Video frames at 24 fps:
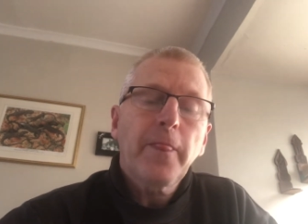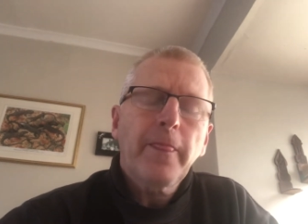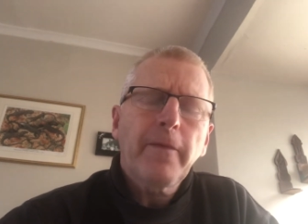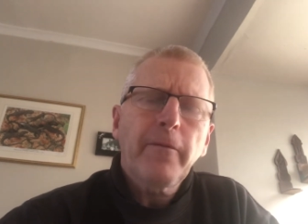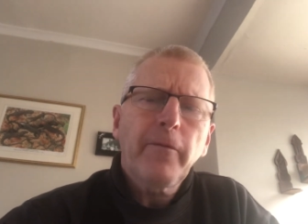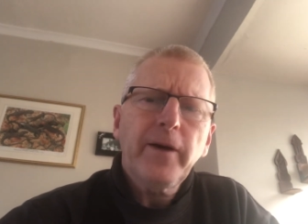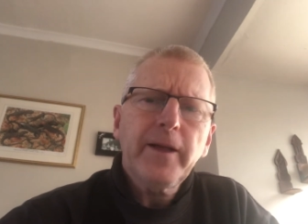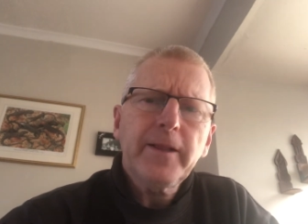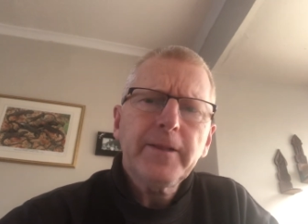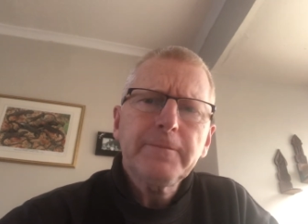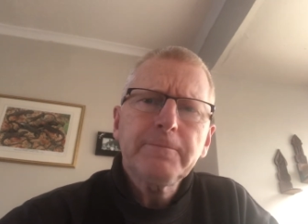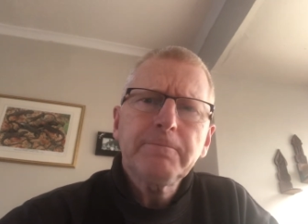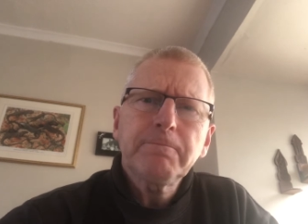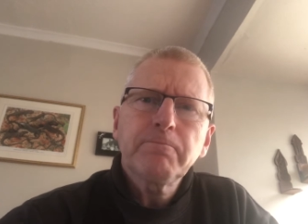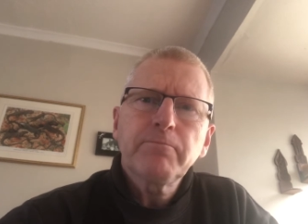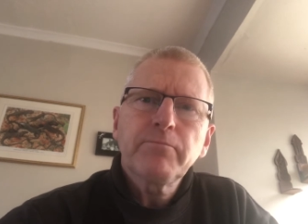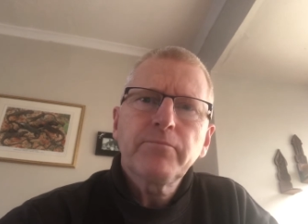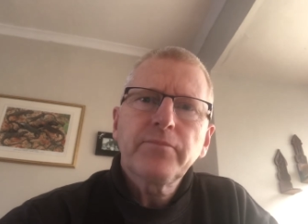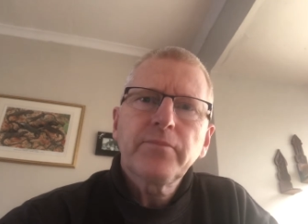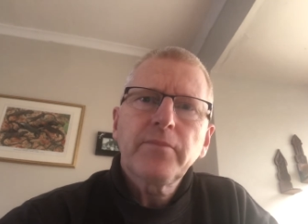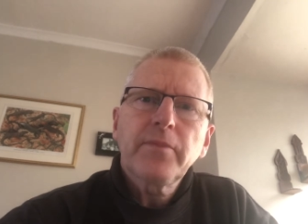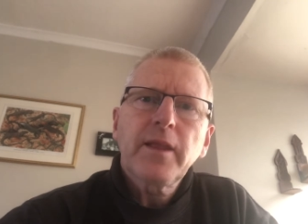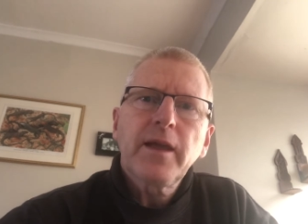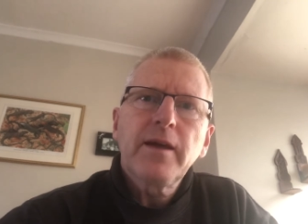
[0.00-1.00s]
Well,
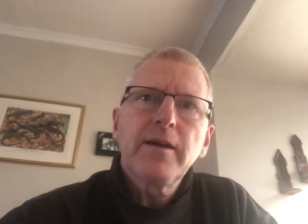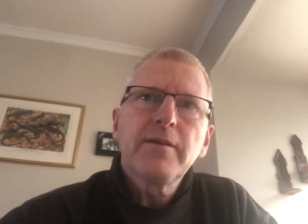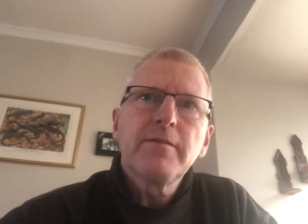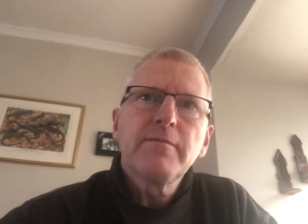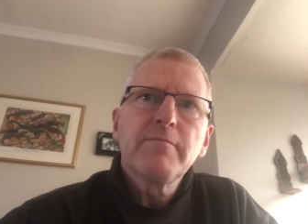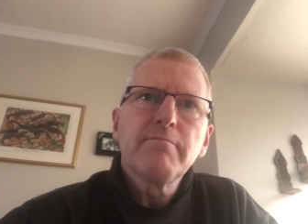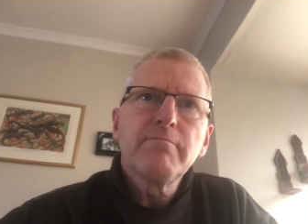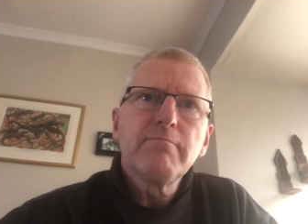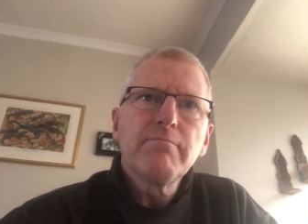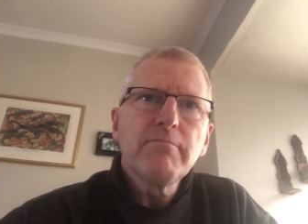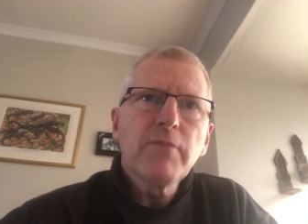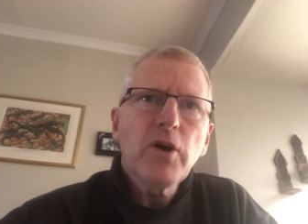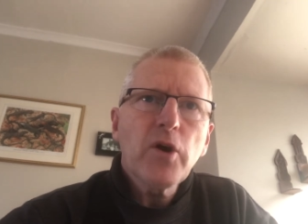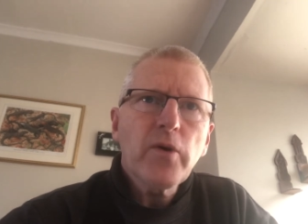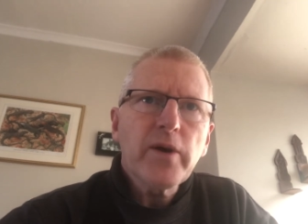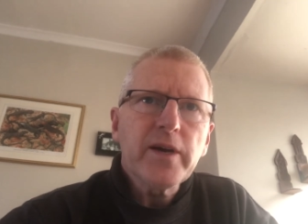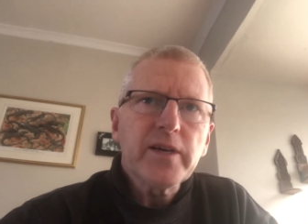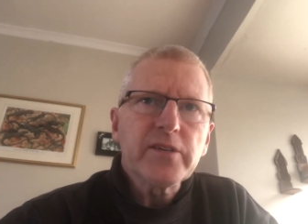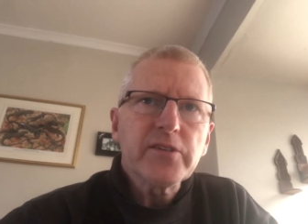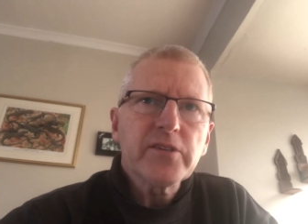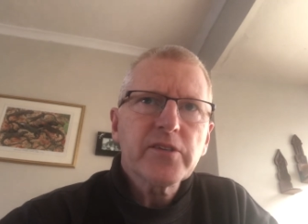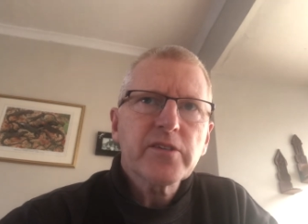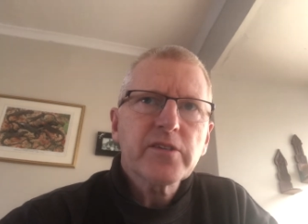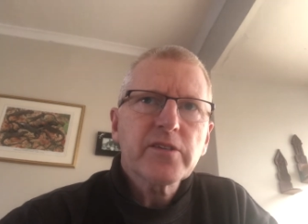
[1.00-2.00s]

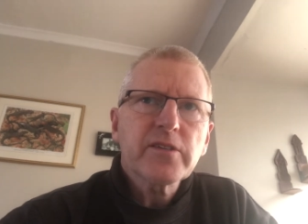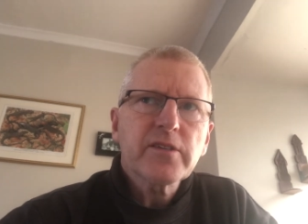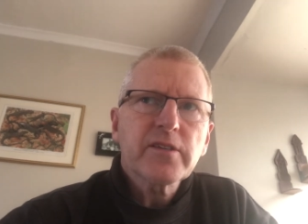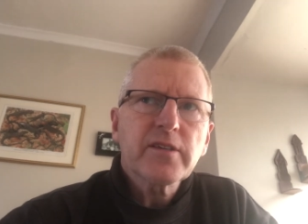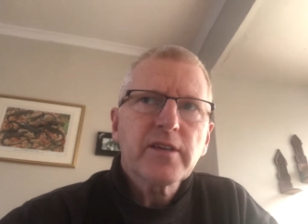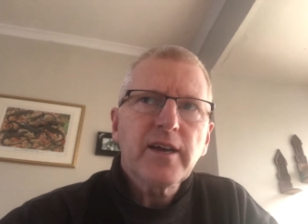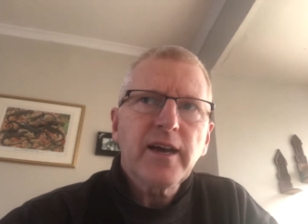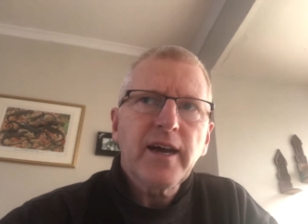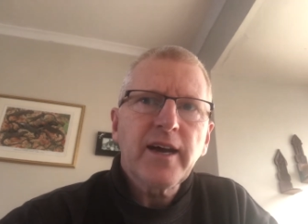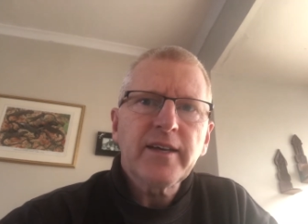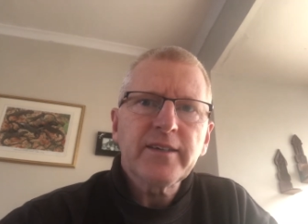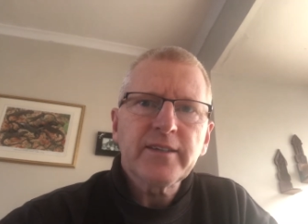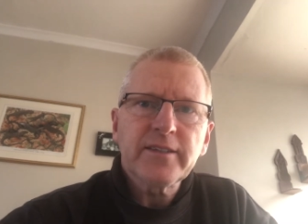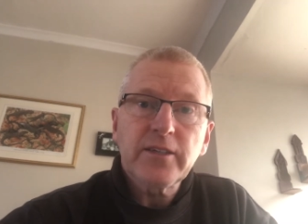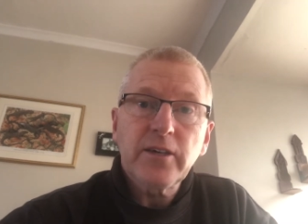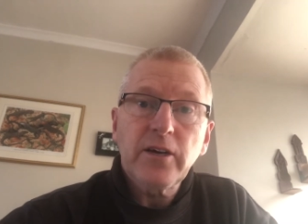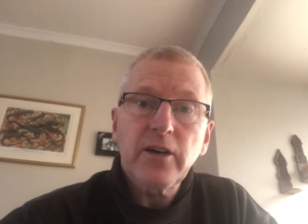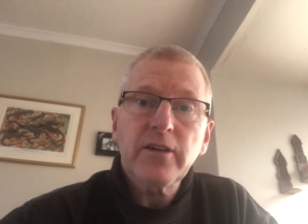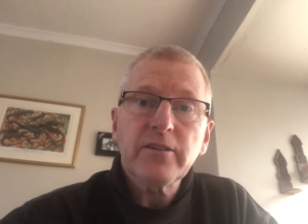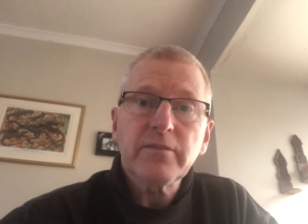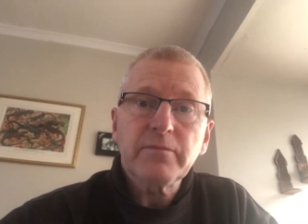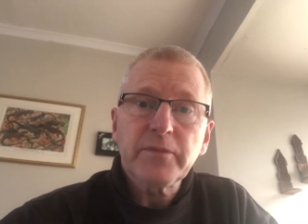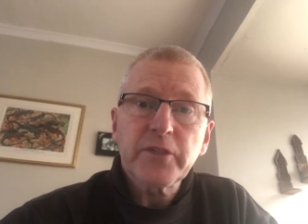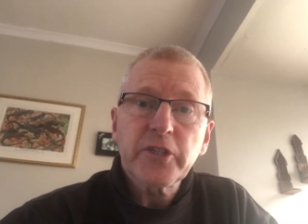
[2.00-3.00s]
mowers and
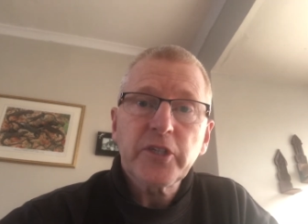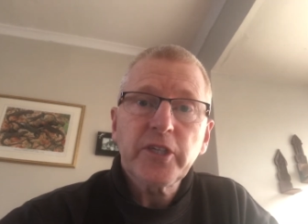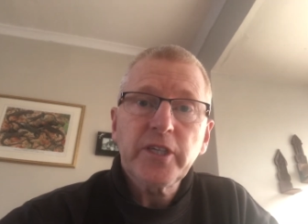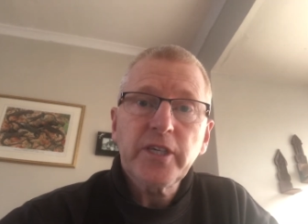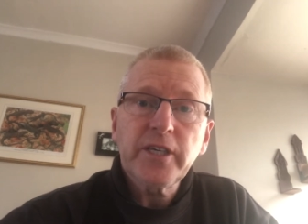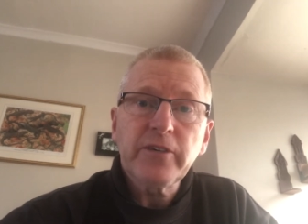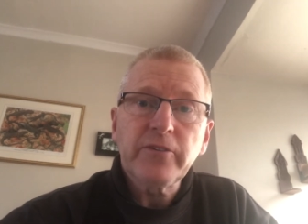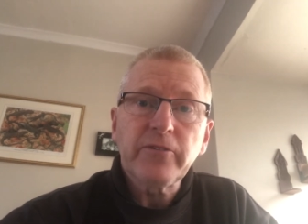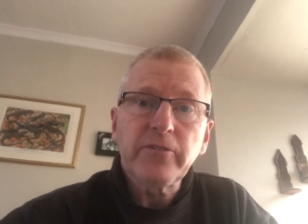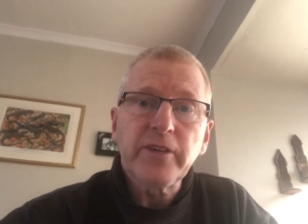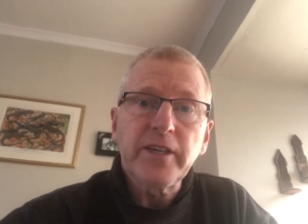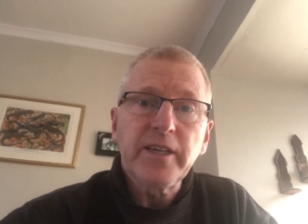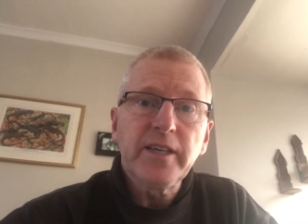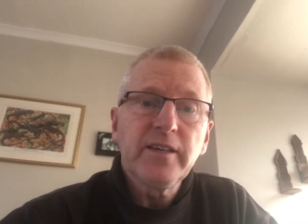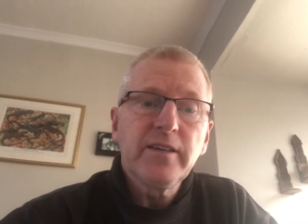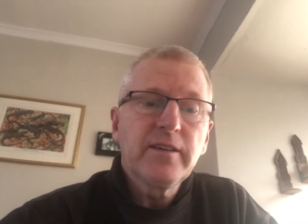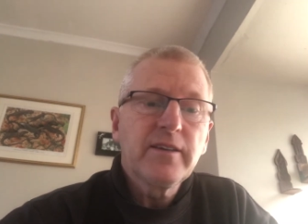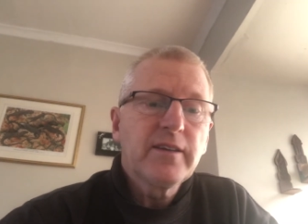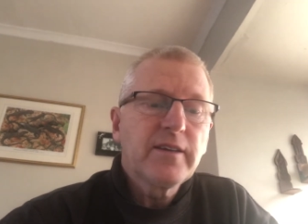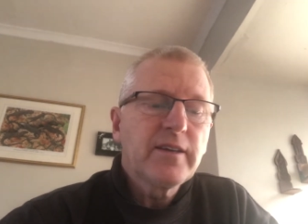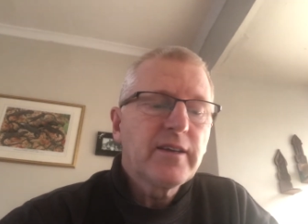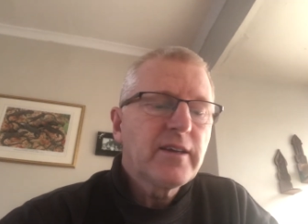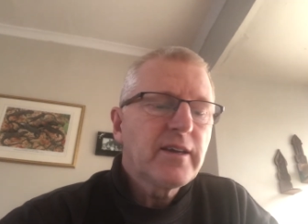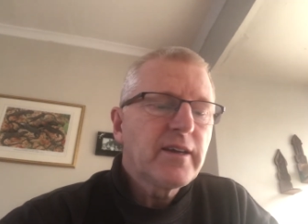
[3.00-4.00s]
garden machinery,
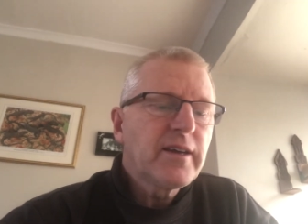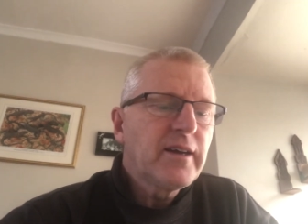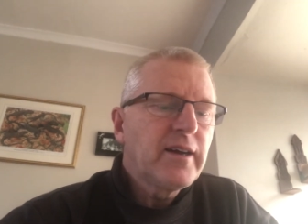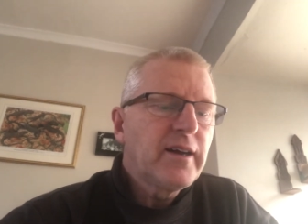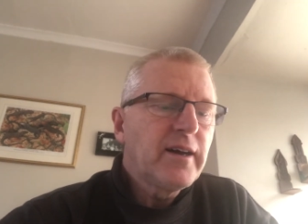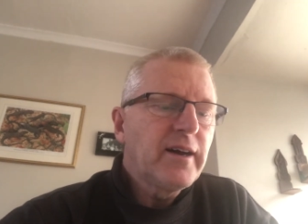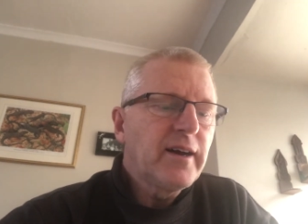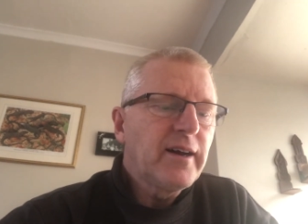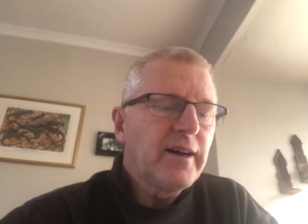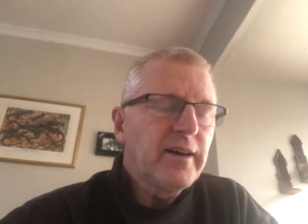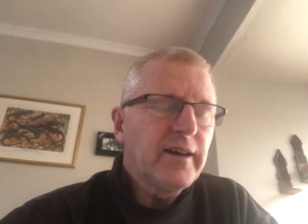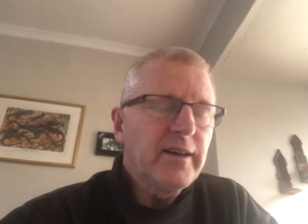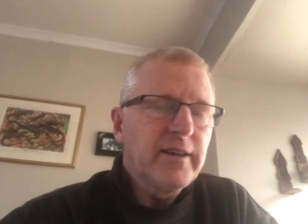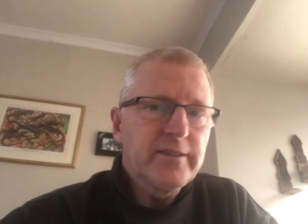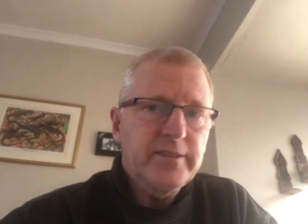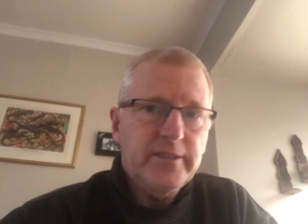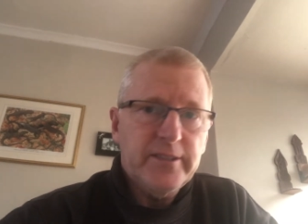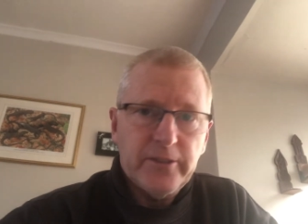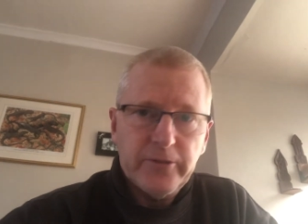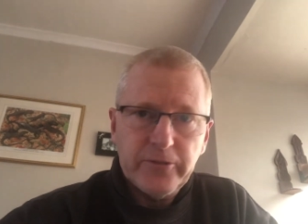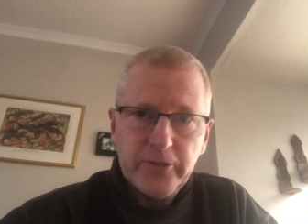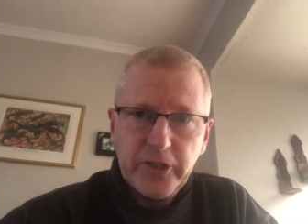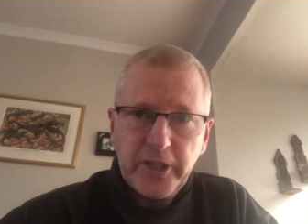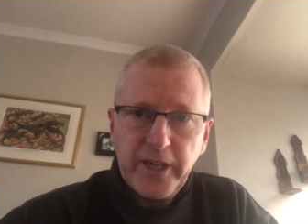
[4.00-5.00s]

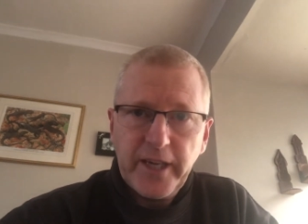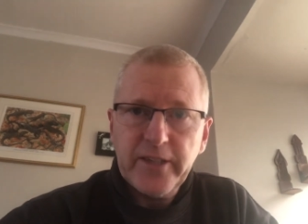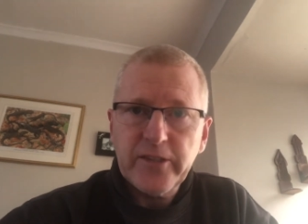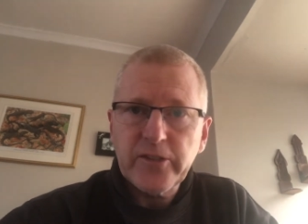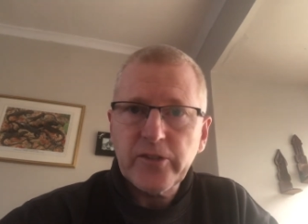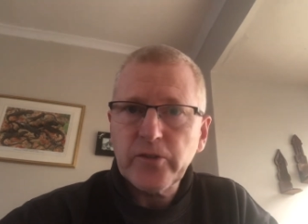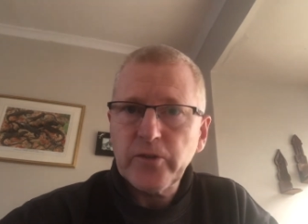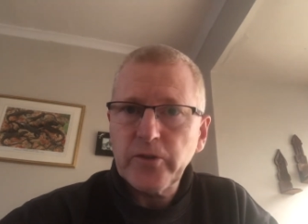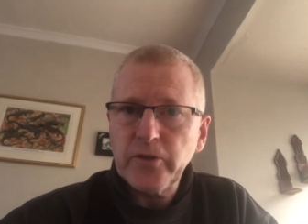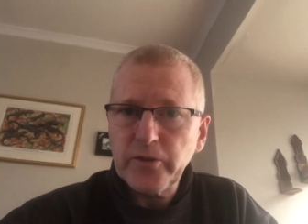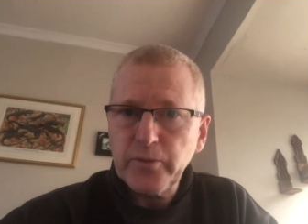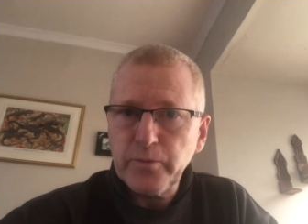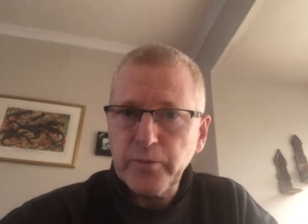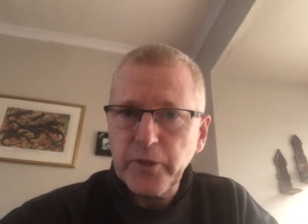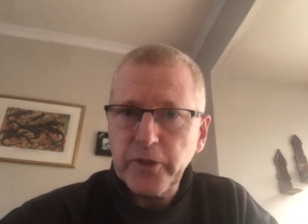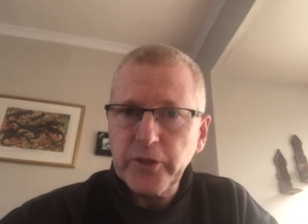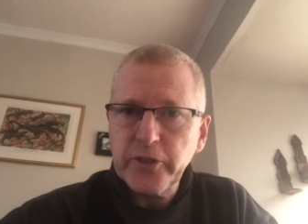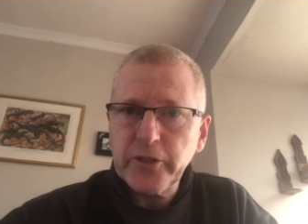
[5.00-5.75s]
chainsaws, brush